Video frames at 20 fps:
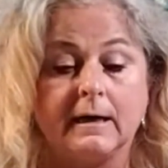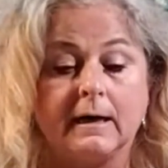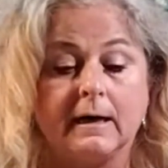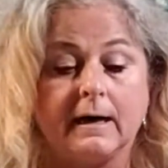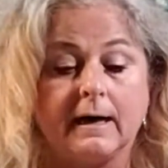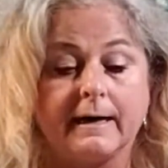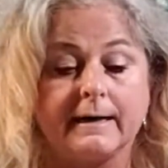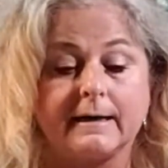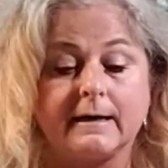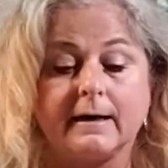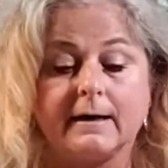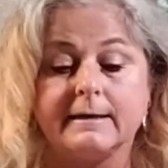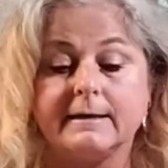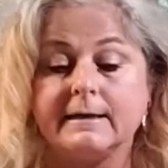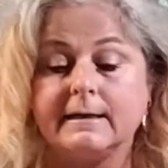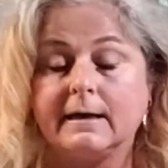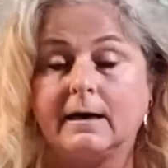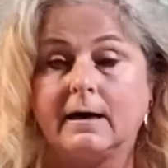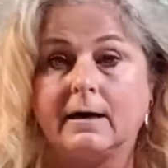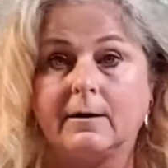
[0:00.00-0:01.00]
I cut
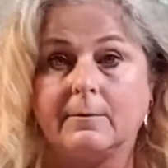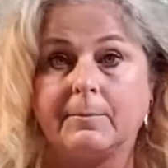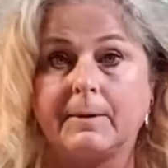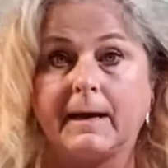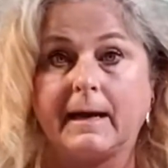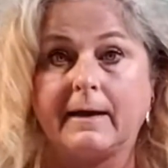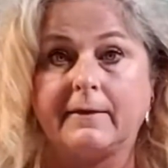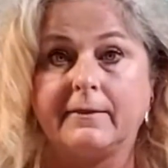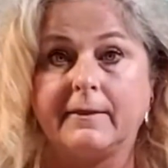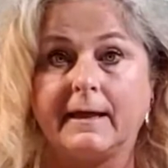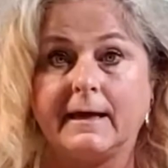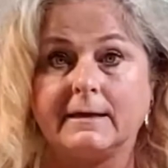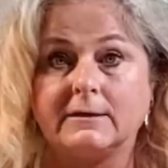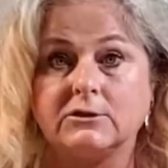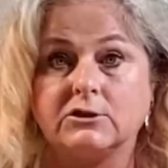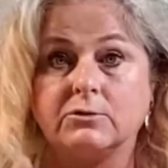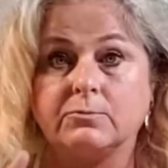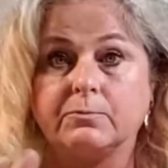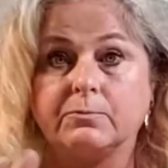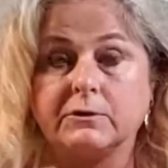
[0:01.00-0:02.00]
it up, and then
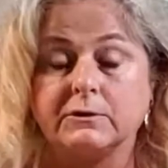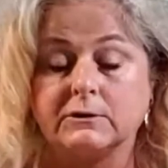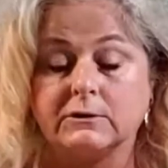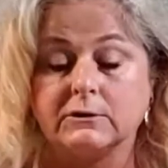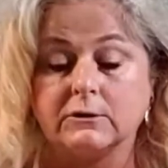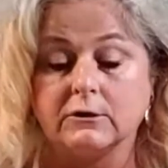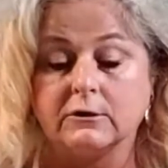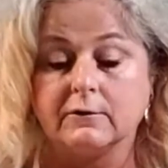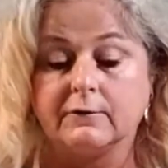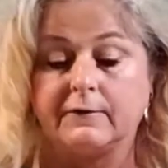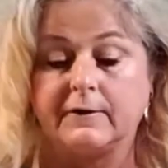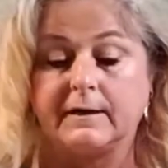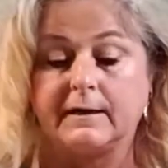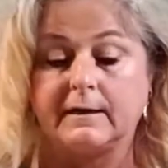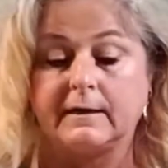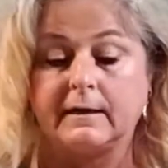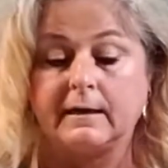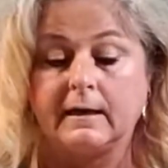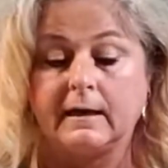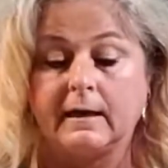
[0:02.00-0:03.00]
to preserve it,
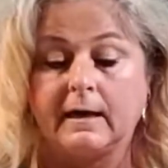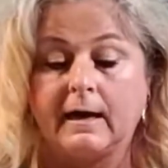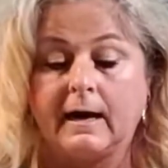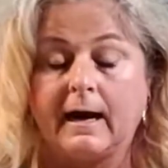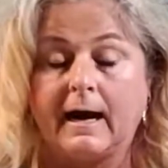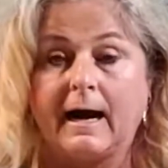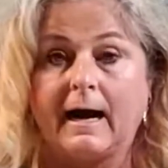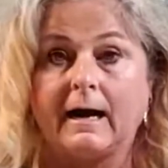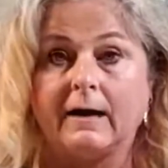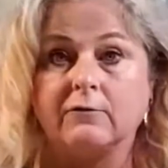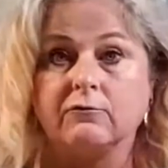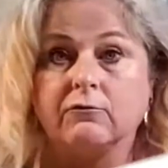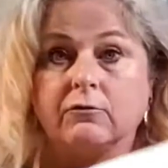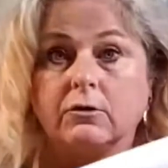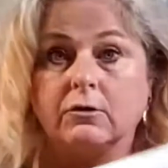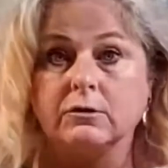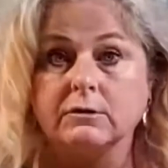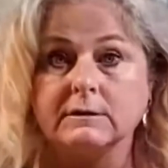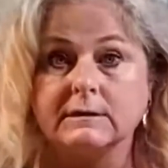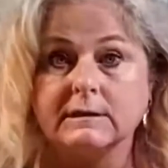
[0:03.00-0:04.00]
I
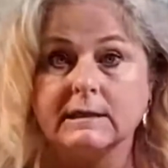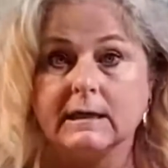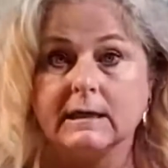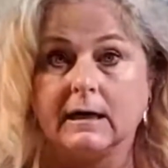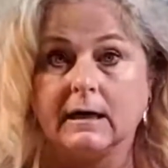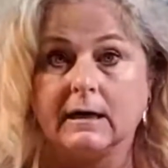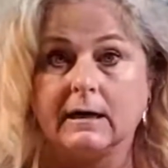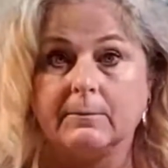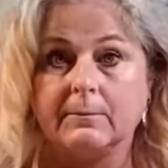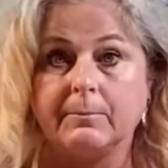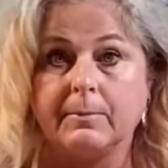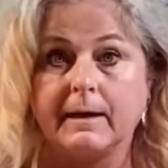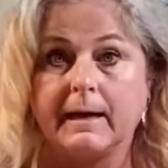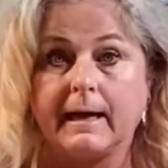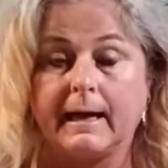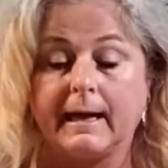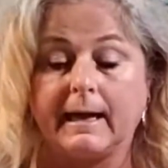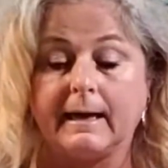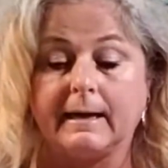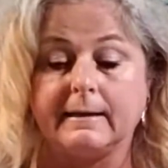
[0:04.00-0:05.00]
rolled it up,
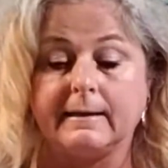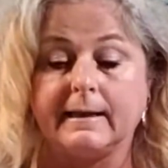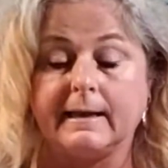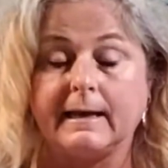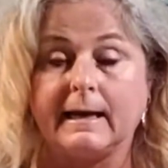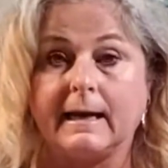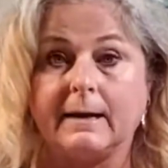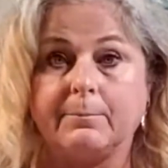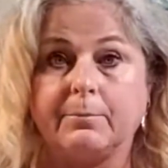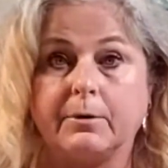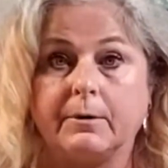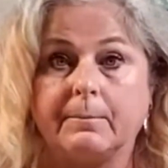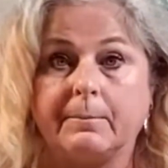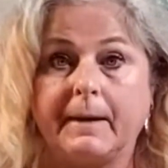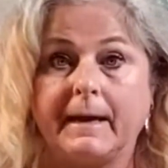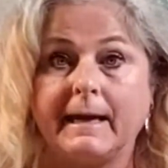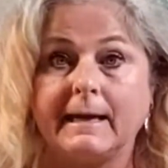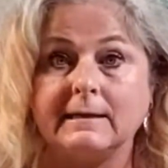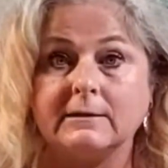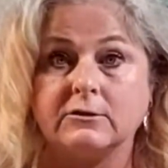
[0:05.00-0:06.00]
and then I put
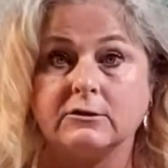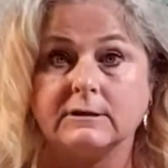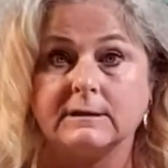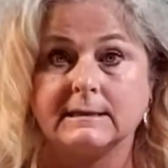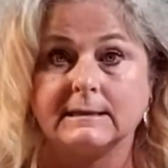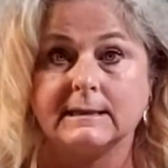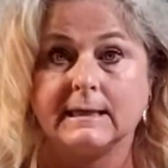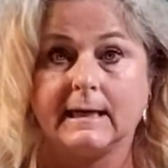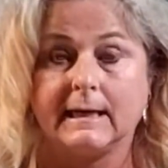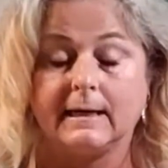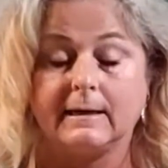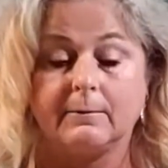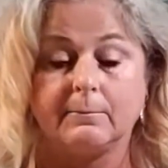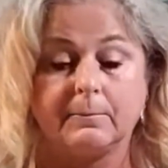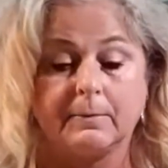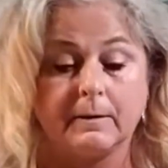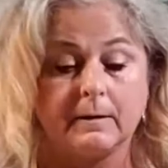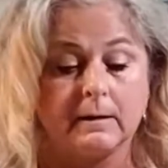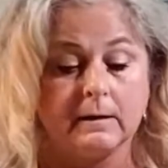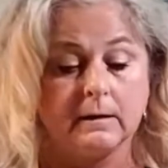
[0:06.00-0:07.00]
painter's tape
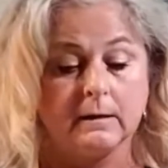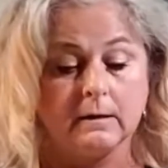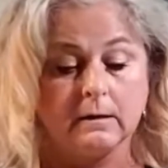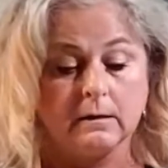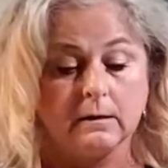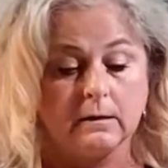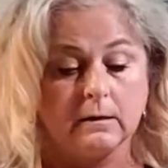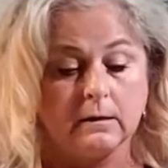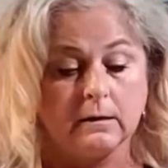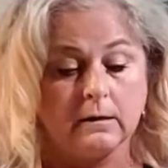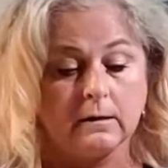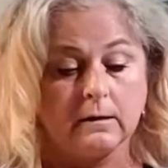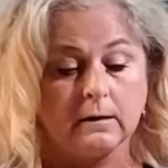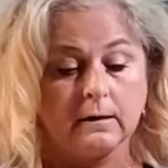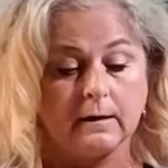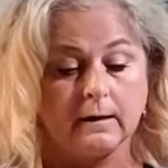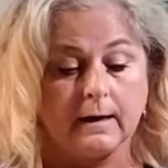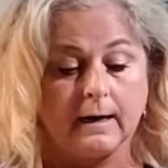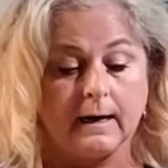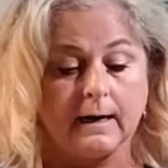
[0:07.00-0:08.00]

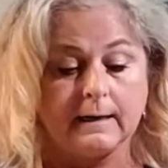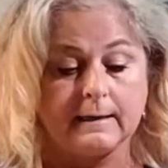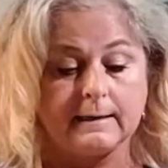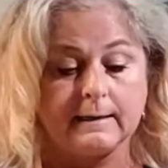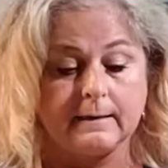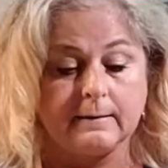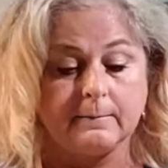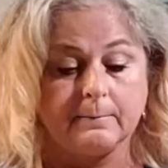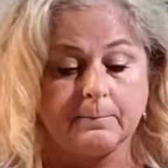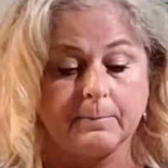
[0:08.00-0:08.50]
on it.